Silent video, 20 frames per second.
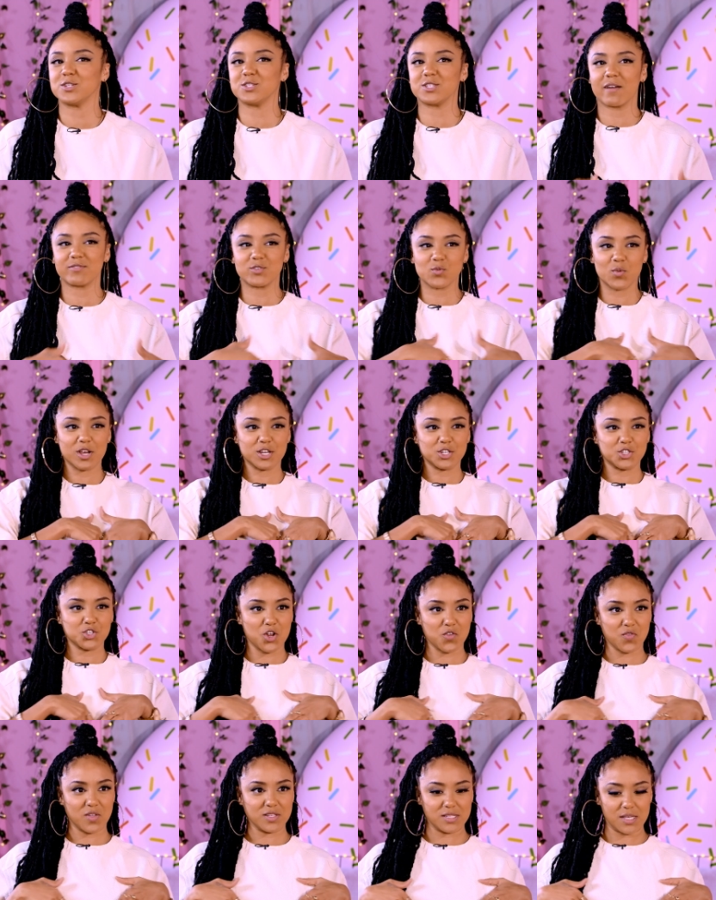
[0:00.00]
Just have to wear a
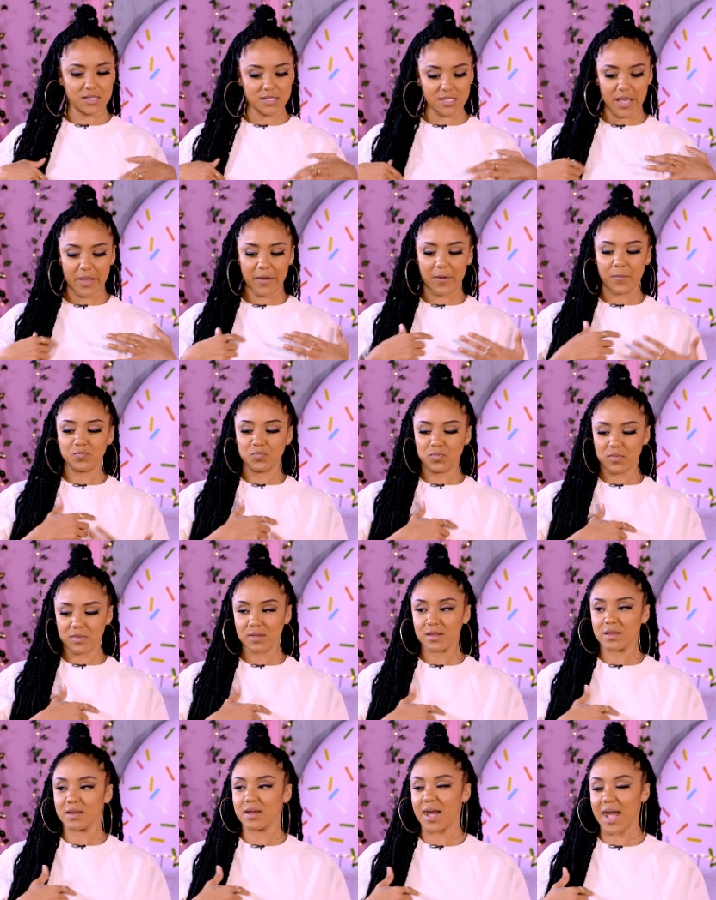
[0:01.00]
shirt that says like,
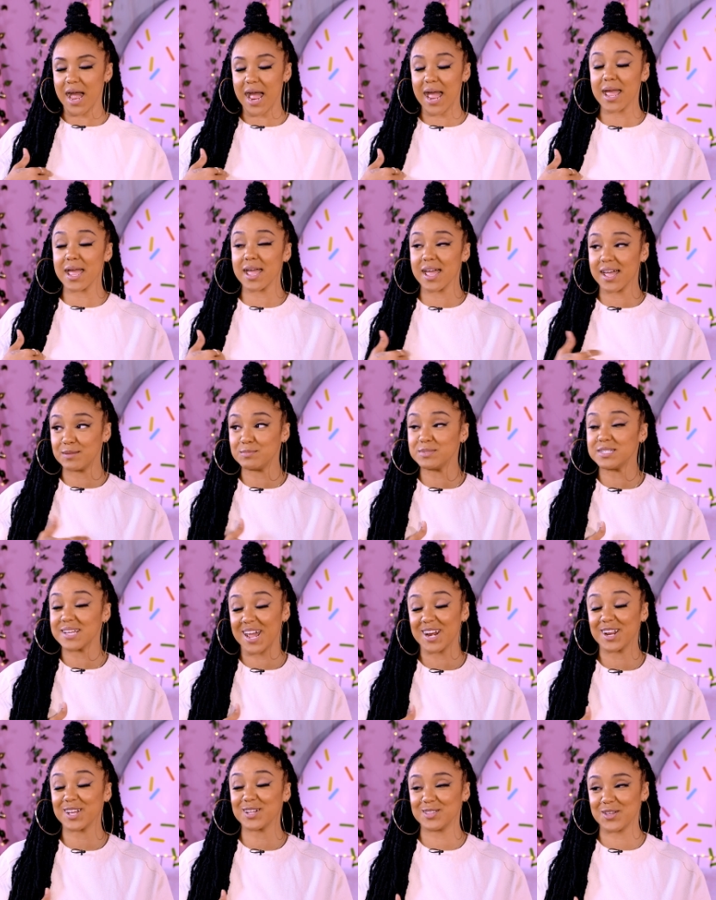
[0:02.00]
I am
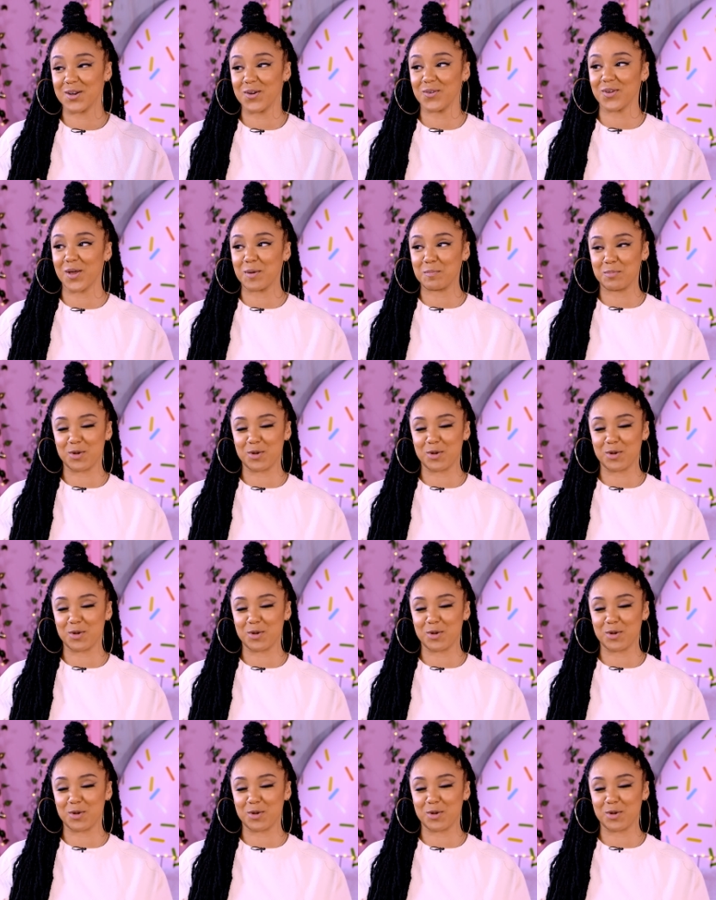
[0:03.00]
dining alone on